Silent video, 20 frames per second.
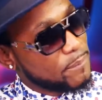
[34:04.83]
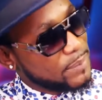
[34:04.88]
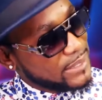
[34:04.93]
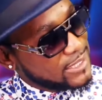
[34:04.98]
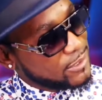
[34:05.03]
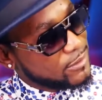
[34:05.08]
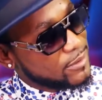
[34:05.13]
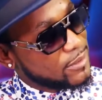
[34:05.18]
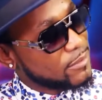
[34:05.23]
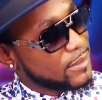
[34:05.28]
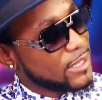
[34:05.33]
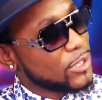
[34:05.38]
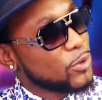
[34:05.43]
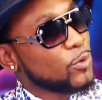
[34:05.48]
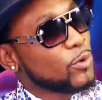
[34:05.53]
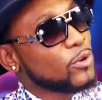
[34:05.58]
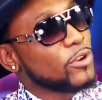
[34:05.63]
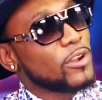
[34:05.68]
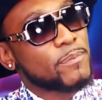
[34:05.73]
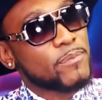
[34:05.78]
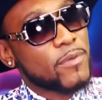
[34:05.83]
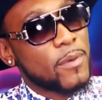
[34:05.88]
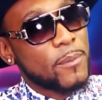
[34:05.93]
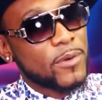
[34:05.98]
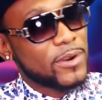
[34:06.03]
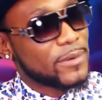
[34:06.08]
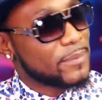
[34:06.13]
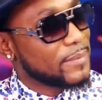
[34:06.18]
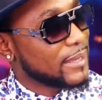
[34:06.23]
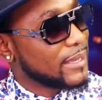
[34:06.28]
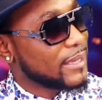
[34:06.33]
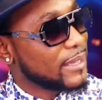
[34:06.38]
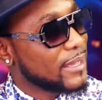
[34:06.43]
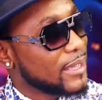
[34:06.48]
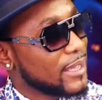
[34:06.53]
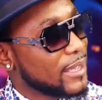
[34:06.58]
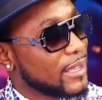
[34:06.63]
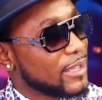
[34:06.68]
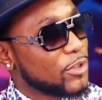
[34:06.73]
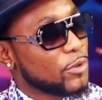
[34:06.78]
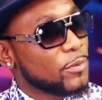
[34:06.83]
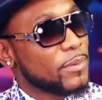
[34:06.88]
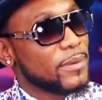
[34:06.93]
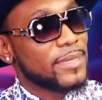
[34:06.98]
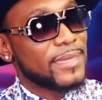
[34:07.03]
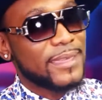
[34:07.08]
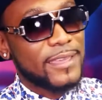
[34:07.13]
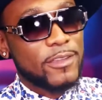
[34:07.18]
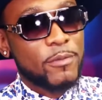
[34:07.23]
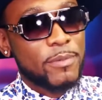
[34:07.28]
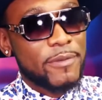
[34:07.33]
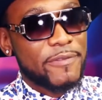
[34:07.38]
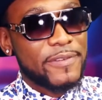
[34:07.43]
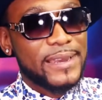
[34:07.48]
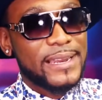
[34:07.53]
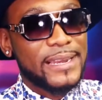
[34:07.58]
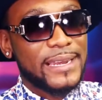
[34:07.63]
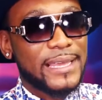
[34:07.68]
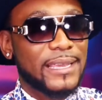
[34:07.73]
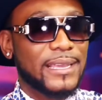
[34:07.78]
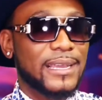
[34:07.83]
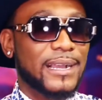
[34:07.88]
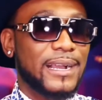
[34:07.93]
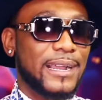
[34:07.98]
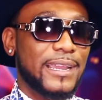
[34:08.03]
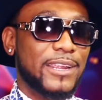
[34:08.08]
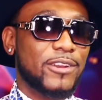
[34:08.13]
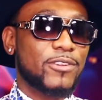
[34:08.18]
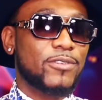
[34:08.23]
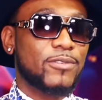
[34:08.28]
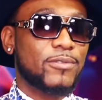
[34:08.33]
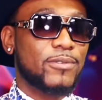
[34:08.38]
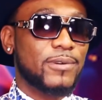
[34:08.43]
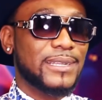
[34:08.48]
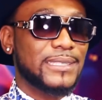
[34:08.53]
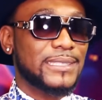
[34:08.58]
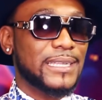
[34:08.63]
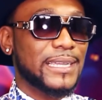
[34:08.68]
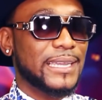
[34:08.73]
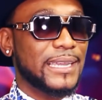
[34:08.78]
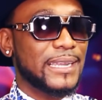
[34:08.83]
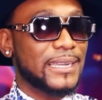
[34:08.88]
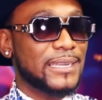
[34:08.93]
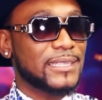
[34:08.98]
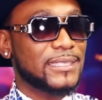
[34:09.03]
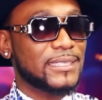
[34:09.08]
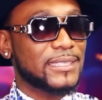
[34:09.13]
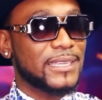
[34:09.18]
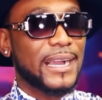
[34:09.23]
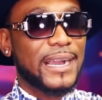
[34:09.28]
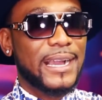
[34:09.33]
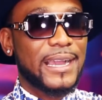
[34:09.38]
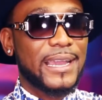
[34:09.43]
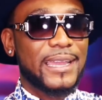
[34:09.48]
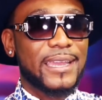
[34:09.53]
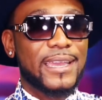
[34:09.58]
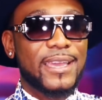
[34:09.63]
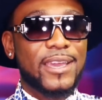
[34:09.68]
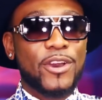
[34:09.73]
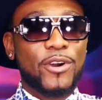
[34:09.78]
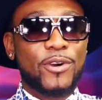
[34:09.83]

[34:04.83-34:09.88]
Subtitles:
competing with me. You will not promote me. You'll be feeling like, once I get this guy